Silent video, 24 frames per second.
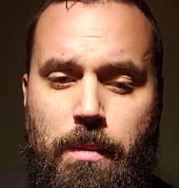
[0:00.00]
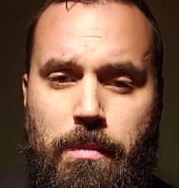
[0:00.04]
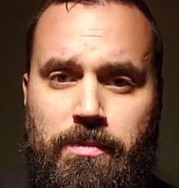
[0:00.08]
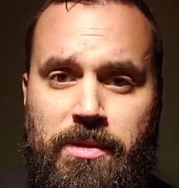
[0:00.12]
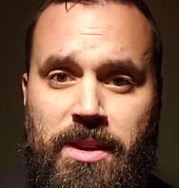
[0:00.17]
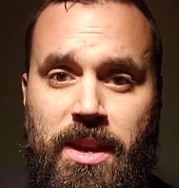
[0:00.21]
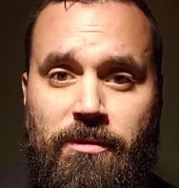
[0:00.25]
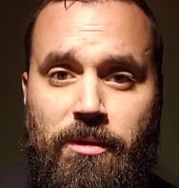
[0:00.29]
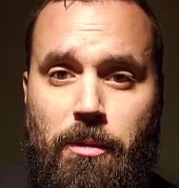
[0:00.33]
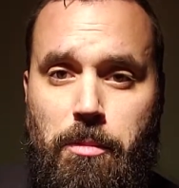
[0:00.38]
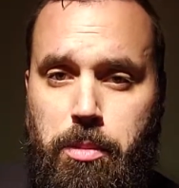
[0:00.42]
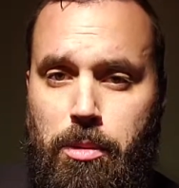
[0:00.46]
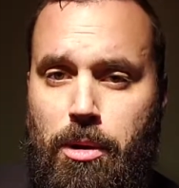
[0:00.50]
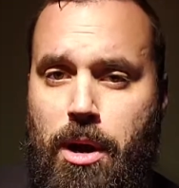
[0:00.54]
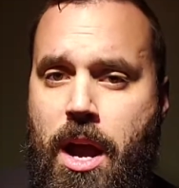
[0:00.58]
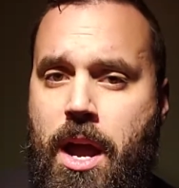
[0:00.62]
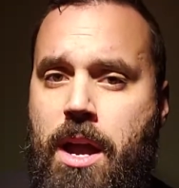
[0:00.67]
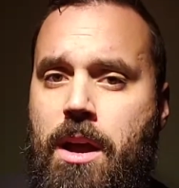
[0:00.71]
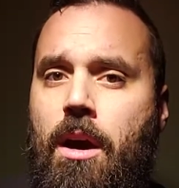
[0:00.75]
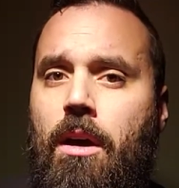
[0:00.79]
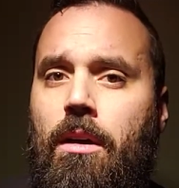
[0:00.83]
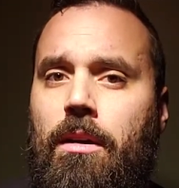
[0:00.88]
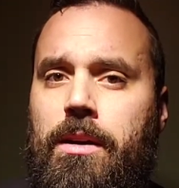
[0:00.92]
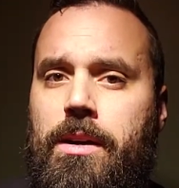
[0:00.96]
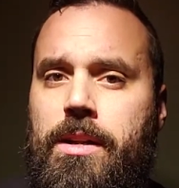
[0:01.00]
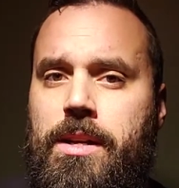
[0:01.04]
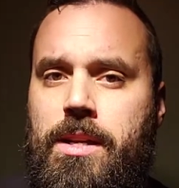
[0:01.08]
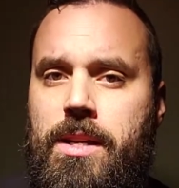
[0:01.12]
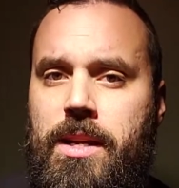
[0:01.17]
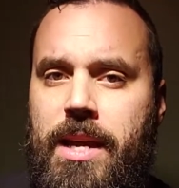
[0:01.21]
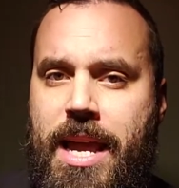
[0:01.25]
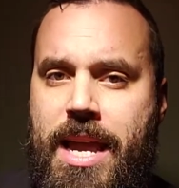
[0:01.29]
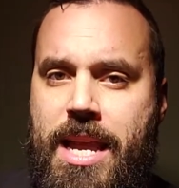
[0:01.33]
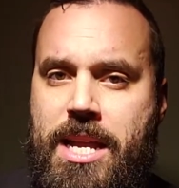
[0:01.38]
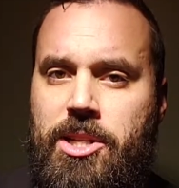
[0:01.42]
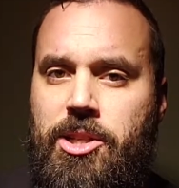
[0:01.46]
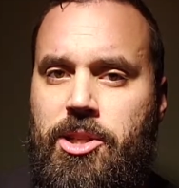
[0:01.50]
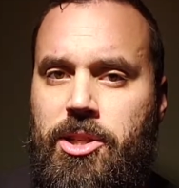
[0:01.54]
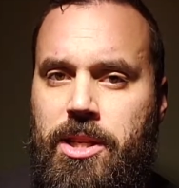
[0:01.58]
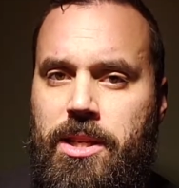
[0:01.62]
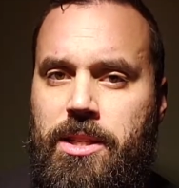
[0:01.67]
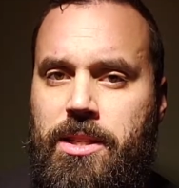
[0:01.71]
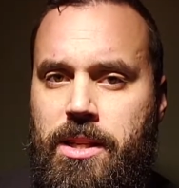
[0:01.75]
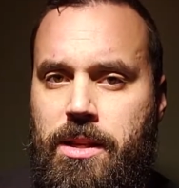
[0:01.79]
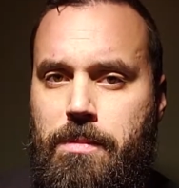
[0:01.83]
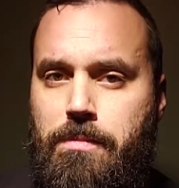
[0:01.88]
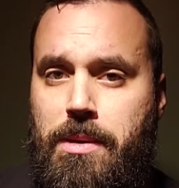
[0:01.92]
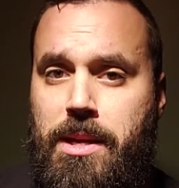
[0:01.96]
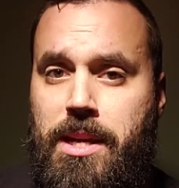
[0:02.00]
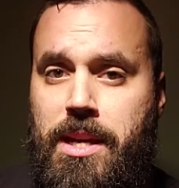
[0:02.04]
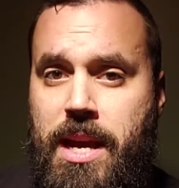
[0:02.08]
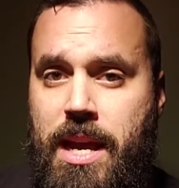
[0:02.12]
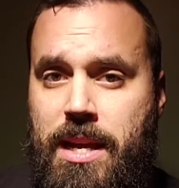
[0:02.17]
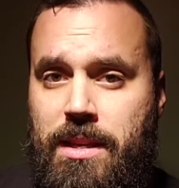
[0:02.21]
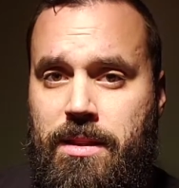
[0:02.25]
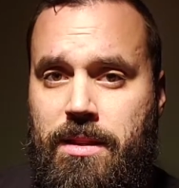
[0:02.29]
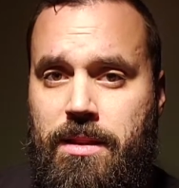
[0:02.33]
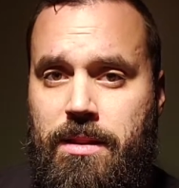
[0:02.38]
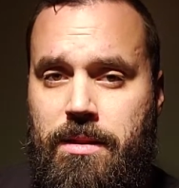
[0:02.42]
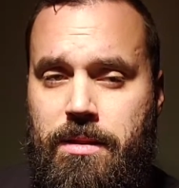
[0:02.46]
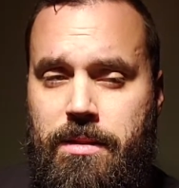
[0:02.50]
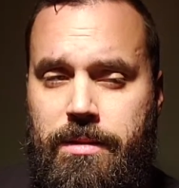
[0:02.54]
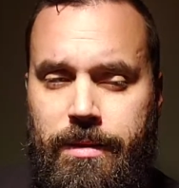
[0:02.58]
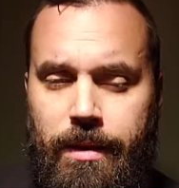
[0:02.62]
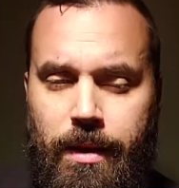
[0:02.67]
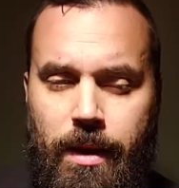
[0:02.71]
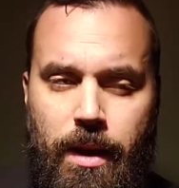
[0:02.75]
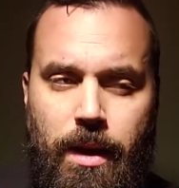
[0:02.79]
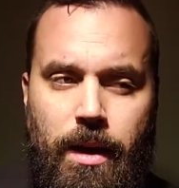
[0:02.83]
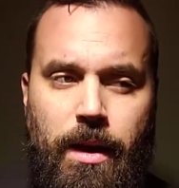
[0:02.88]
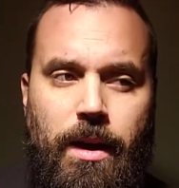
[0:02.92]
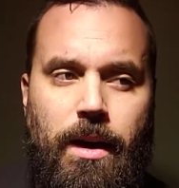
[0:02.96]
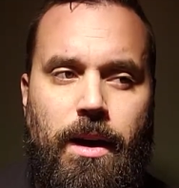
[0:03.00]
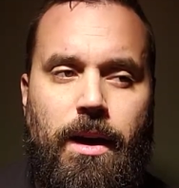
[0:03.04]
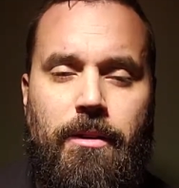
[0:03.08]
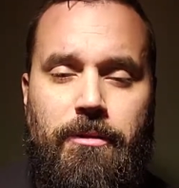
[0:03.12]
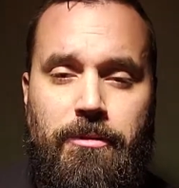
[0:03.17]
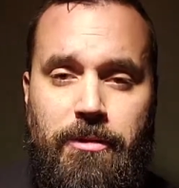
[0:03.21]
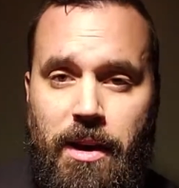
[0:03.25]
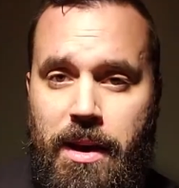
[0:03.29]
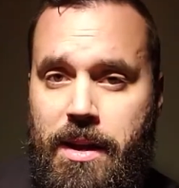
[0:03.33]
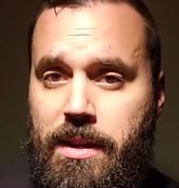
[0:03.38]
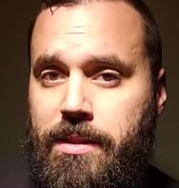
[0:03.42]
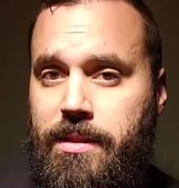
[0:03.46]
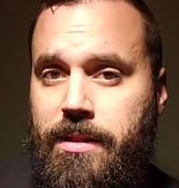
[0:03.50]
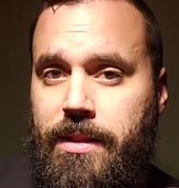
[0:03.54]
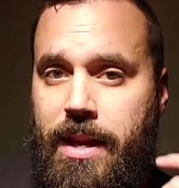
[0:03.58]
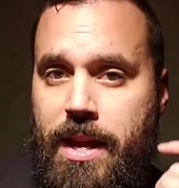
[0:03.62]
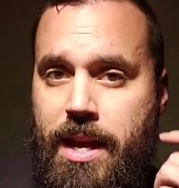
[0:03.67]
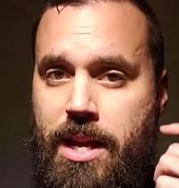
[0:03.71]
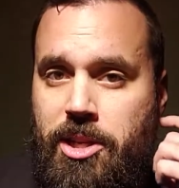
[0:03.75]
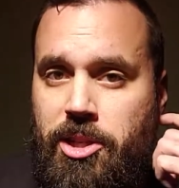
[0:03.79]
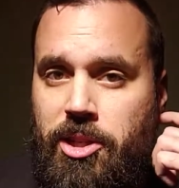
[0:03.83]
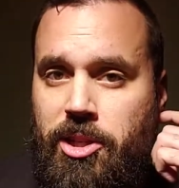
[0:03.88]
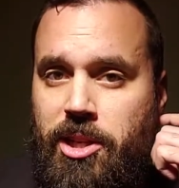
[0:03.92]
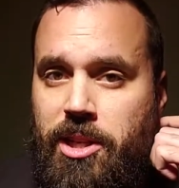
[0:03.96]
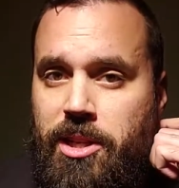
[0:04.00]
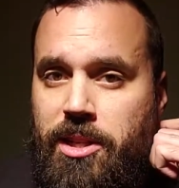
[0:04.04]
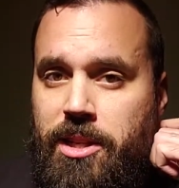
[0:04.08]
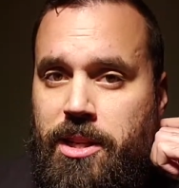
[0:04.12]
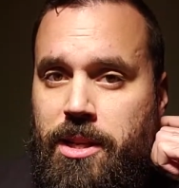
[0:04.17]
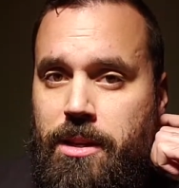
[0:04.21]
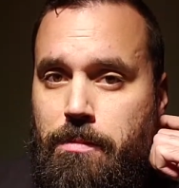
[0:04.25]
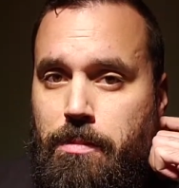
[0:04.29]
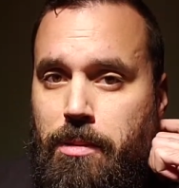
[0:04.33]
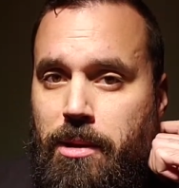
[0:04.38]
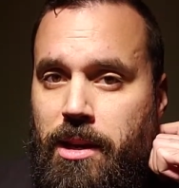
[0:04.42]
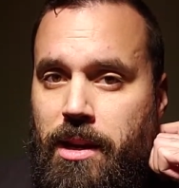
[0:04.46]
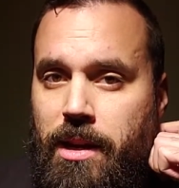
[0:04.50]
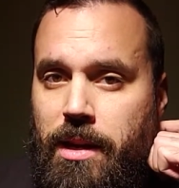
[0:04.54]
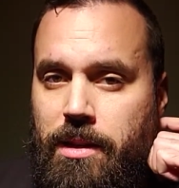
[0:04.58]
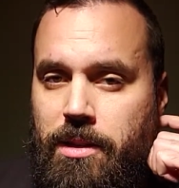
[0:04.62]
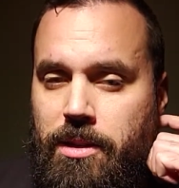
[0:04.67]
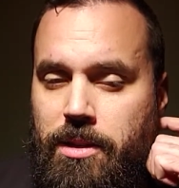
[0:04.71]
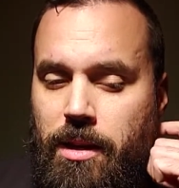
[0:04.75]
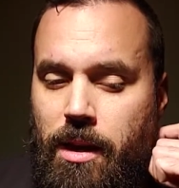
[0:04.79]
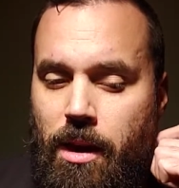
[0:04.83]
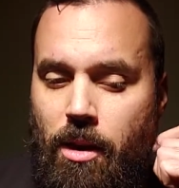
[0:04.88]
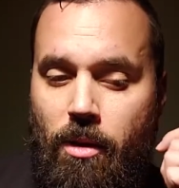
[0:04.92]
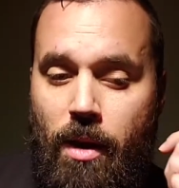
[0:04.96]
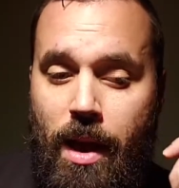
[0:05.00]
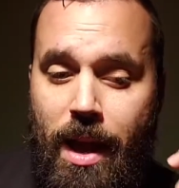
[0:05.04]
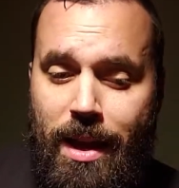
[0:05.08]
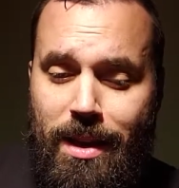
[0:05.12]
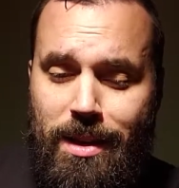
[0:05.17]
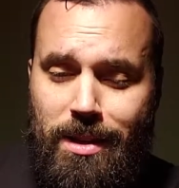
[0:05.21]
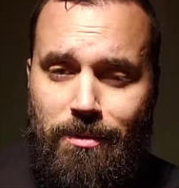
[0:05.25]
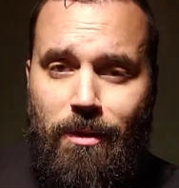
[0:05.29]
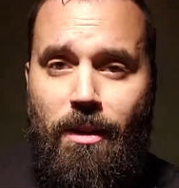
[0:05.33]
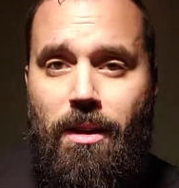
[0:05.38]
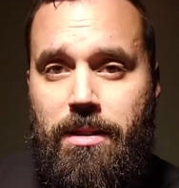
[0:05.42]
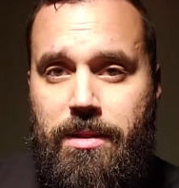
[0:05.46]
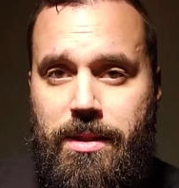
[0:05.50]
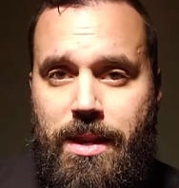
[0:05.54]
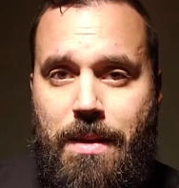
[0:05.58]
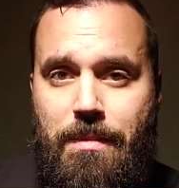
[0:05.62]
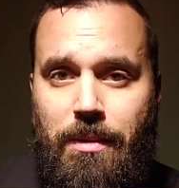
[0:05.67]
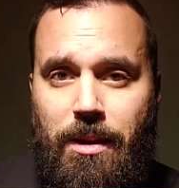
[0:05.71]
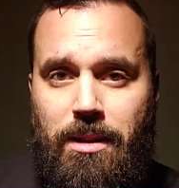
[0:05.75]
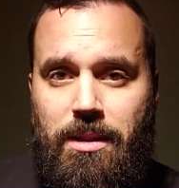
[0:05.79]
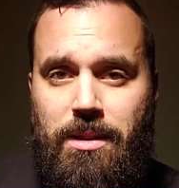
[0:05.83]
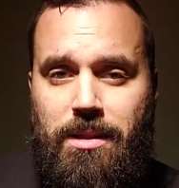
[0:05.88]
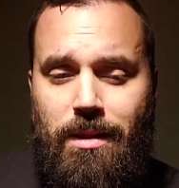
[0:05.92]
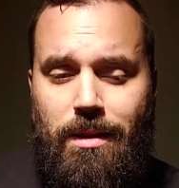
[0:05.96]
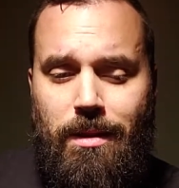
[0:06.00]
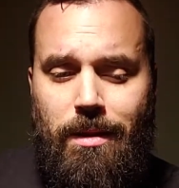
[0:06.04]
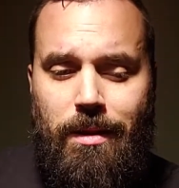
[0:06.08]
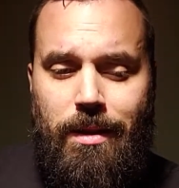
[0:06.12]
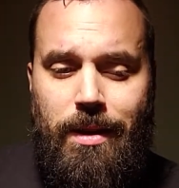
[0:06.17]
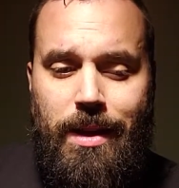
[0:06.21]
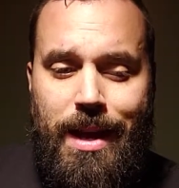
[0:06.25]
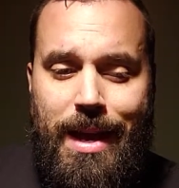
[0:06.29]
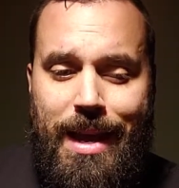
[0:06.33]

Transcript: give a priority to HTTPS's vice to HTTP. So as far as I'm concerned,